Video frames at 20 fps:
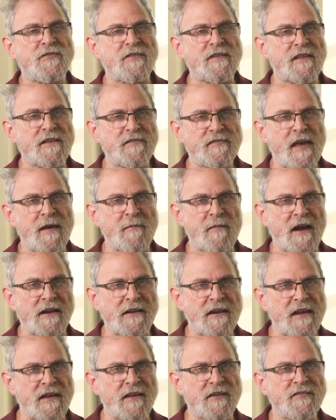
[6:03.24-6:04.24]
using the same
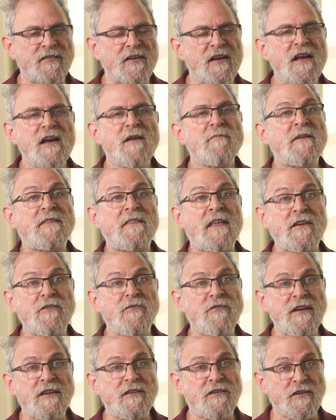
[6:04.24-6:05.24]
ideas, but
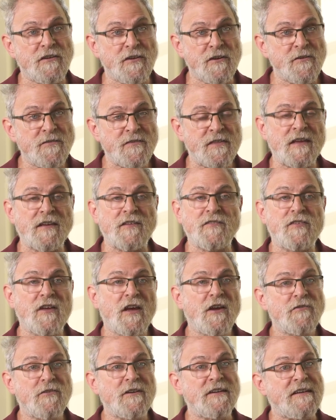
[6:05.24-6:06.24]
then you need to do things
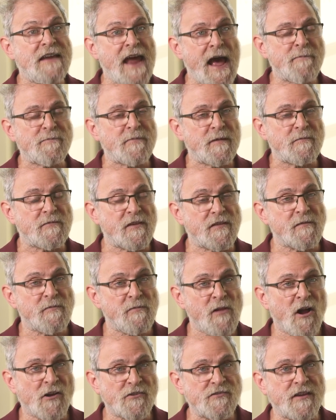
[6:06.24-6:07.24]
to adapt them to
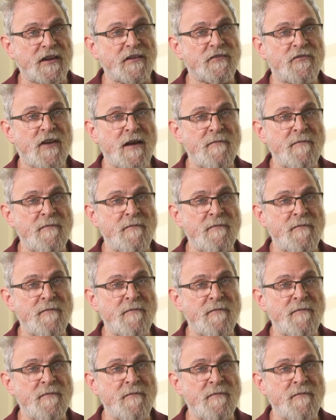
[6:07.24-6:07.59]
the blockchain.